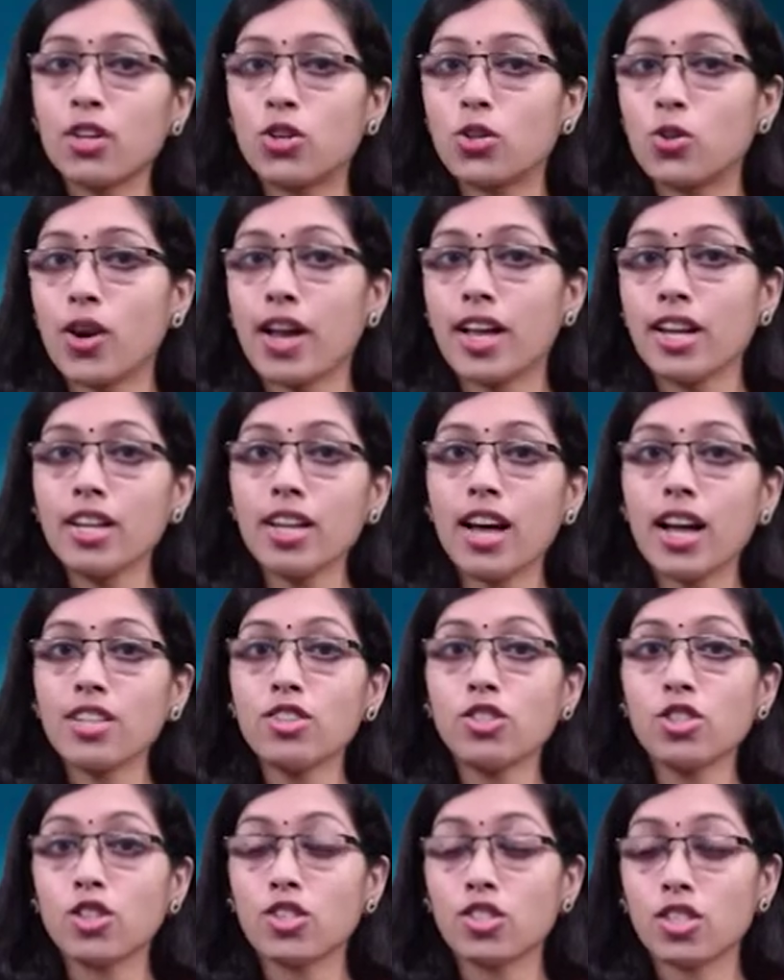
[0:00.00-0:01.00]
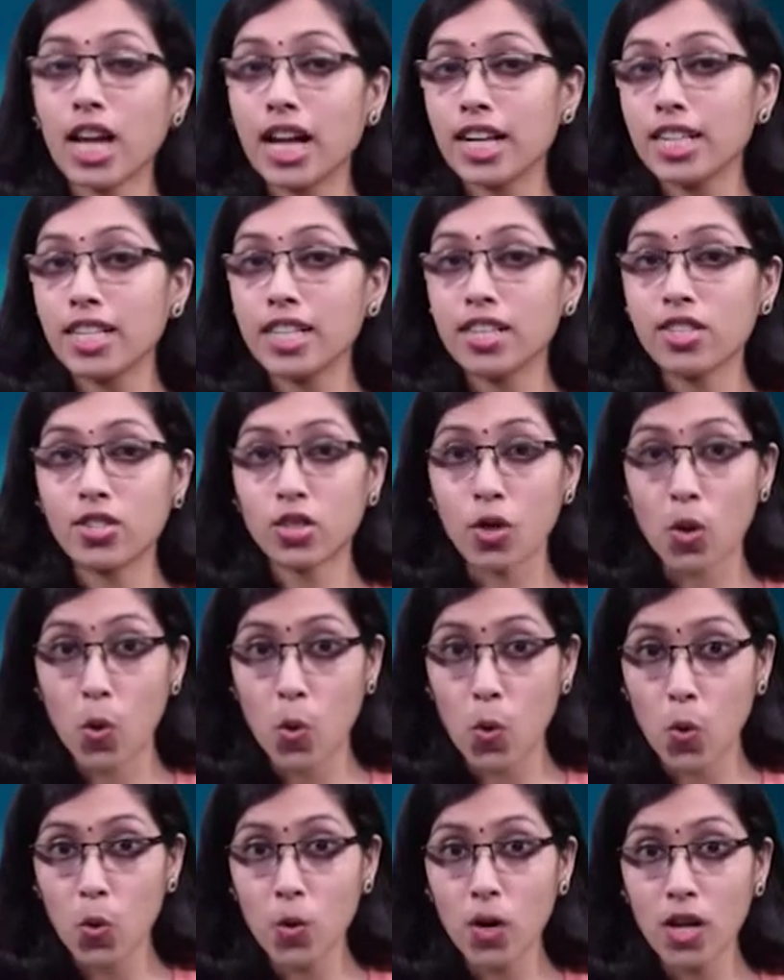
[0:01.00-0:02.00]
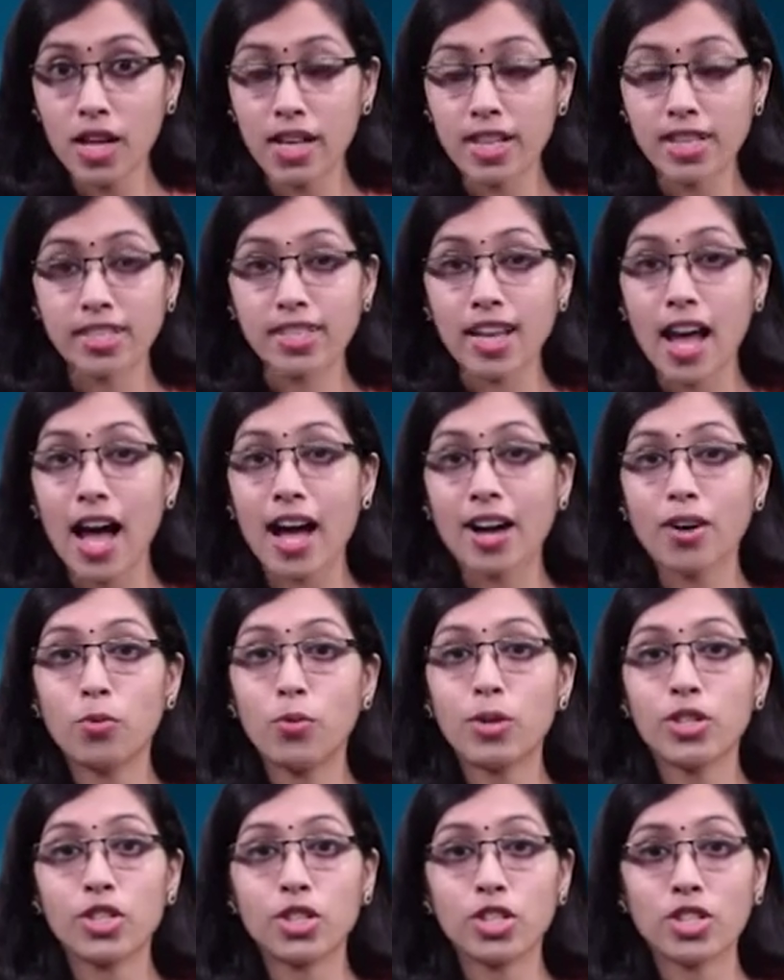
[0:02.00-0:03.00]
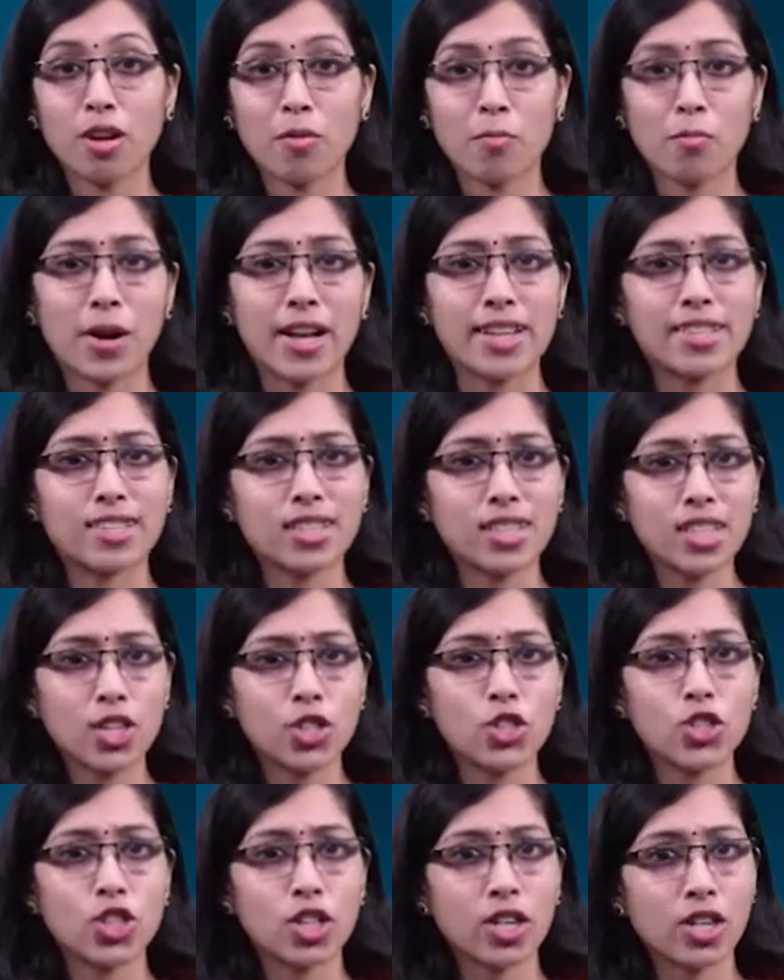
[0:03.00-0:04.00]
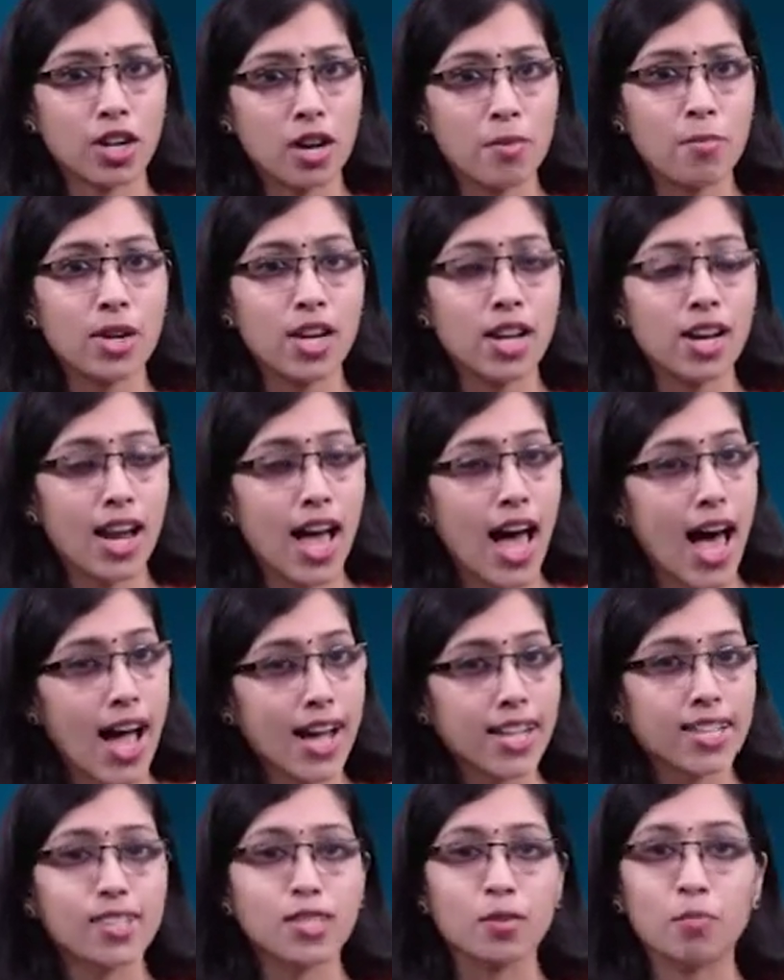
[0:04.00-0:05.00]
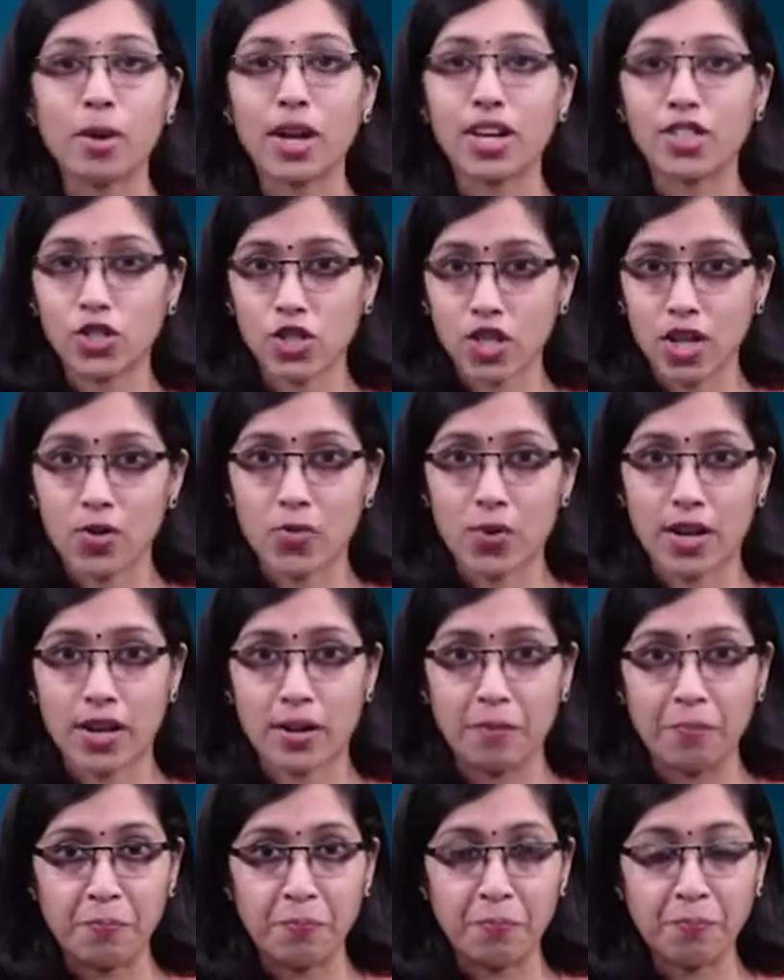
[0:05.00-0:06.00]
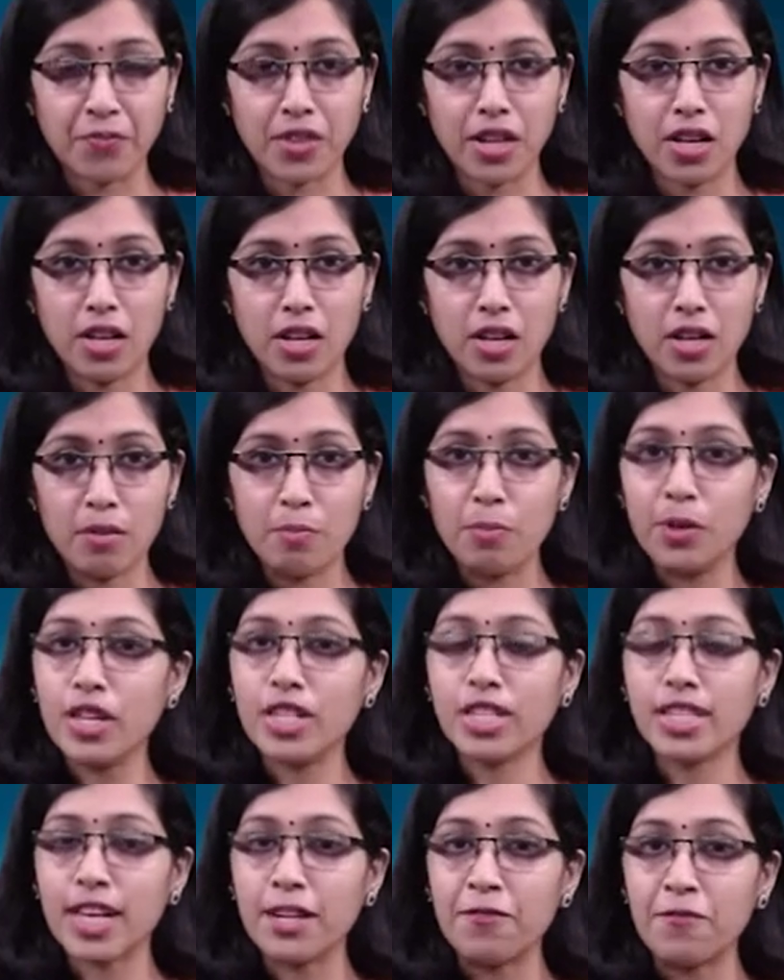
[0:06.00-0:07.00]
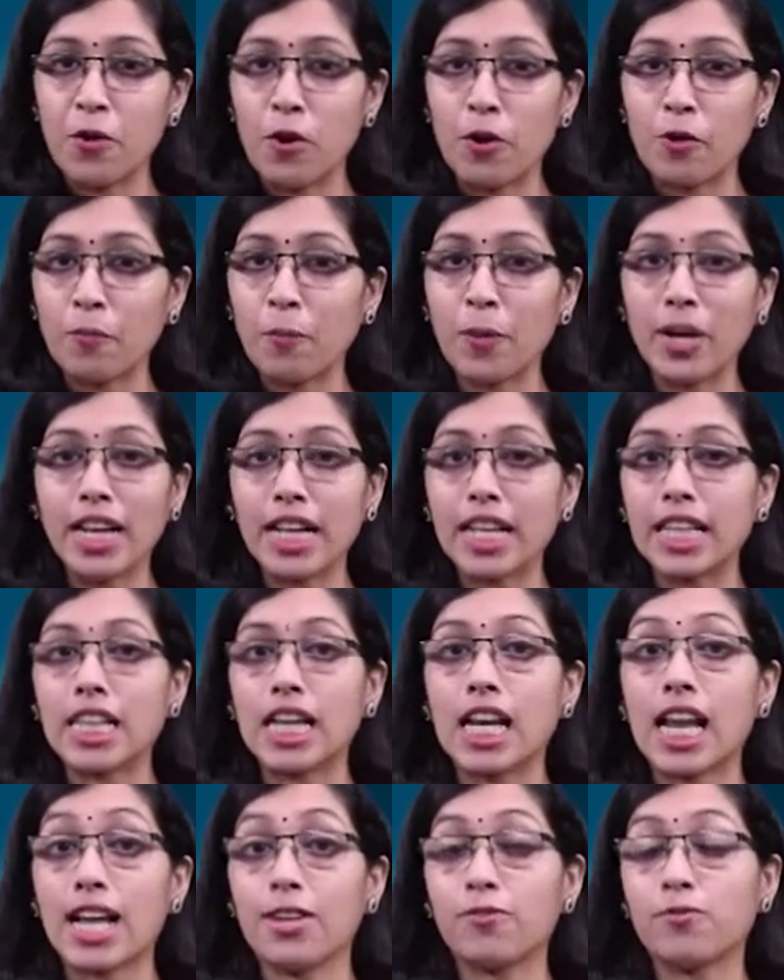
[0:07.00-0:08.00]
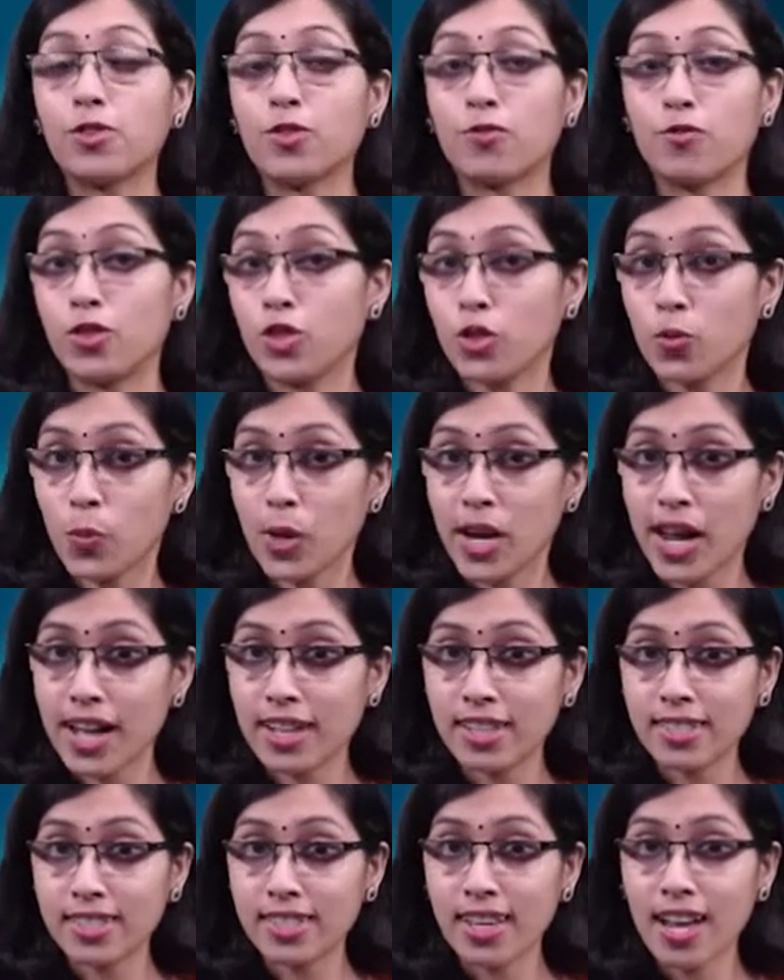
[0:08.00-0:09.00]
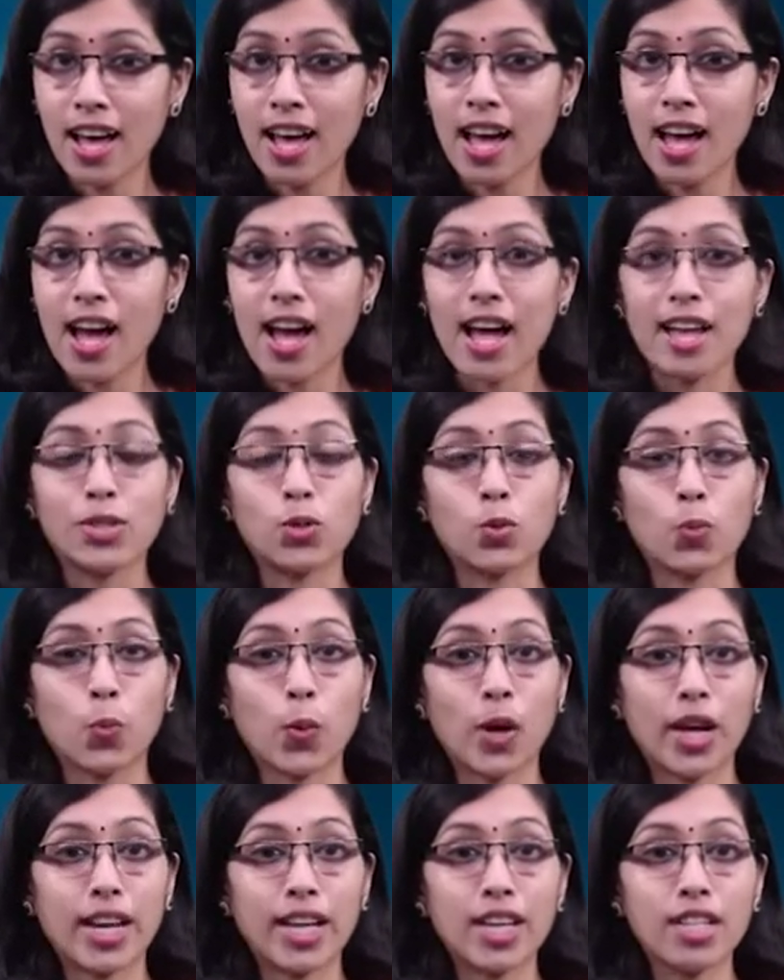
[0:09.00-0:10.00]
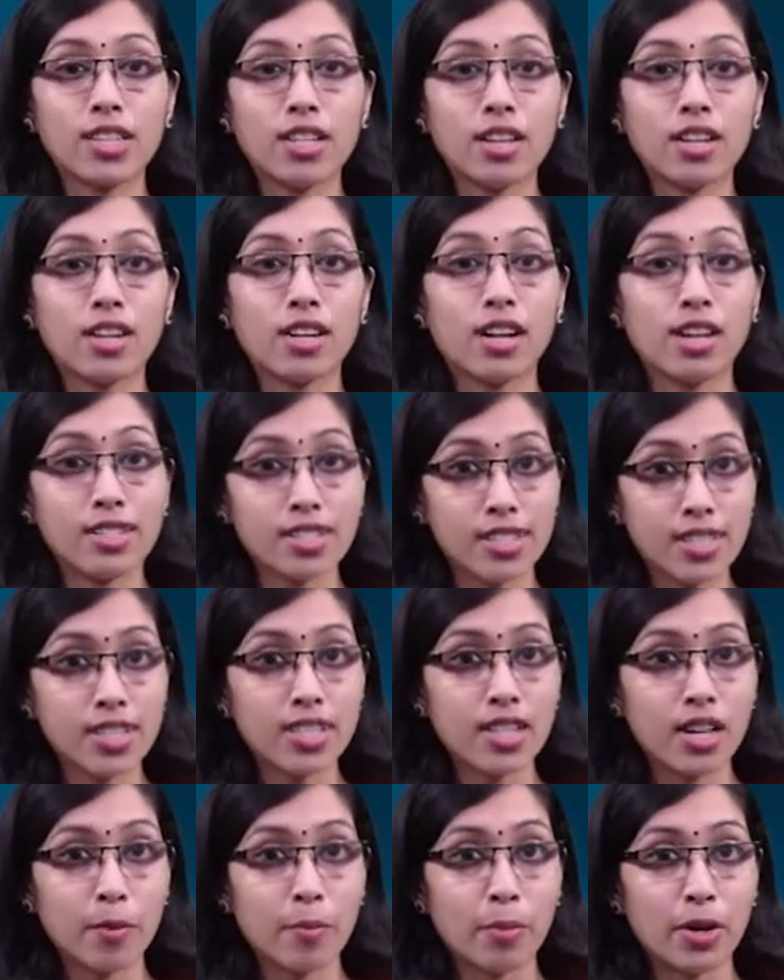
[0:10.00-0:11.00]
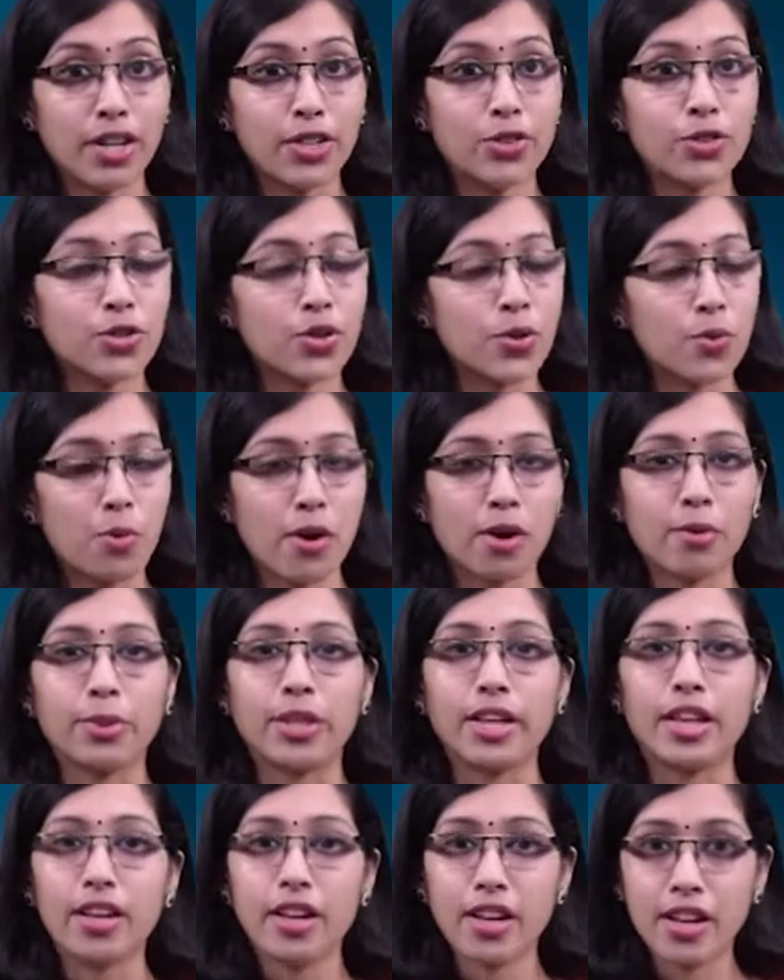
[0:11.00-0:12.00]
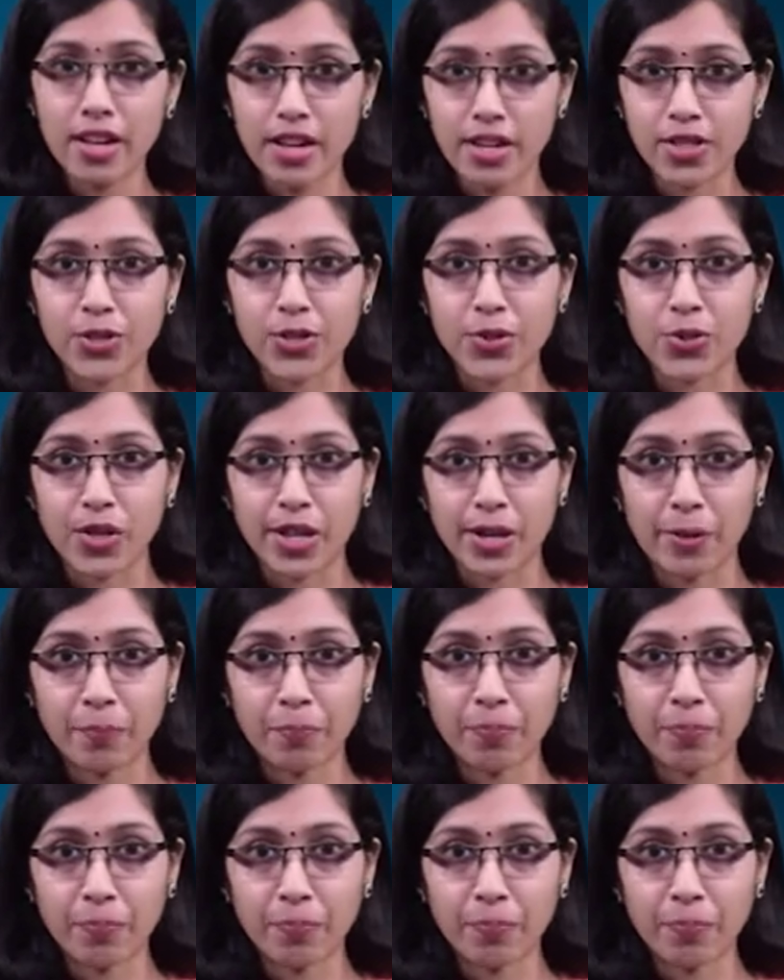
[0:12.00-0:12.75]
trend, and society as a whole is anguished by such criminal acts by children. Police involvement in the lives of juveniles has varied considerably throughout the history.